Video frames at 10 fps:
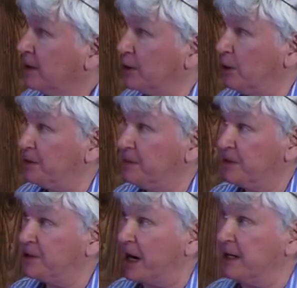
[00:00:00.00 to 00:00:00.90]
to
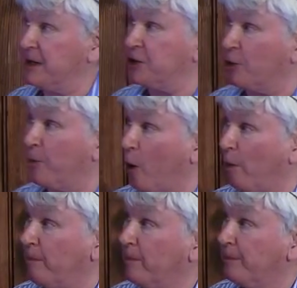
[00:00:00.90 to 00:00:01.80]
study this sort of
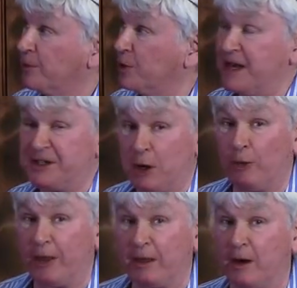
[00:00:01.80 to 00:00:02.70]
problem. So they
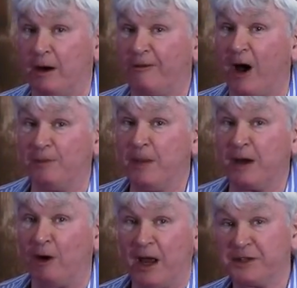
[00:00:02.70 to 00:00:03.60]
still think there are five
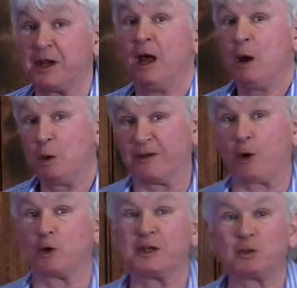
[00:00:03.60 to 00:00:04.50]
micrites, which
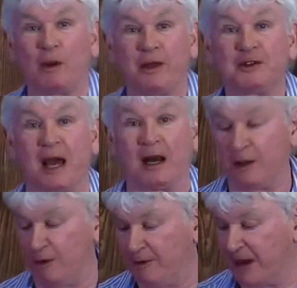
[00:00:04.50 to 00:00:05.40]
of course is what they're
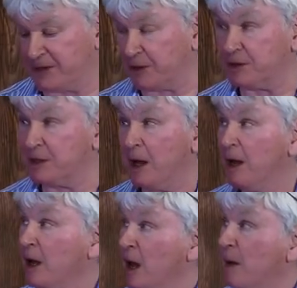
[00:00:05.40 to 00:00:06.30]
telling their investors.
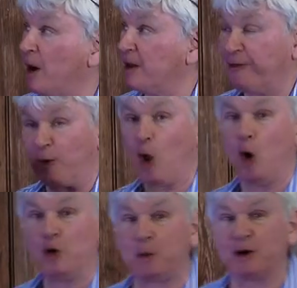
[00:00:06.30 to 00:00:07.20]
But the
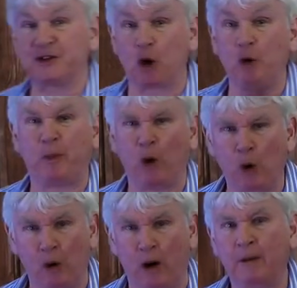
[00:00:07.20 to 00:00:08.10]
flows were so
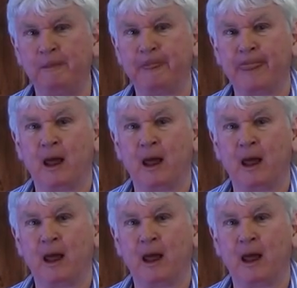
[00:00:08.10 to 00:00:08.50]
poor,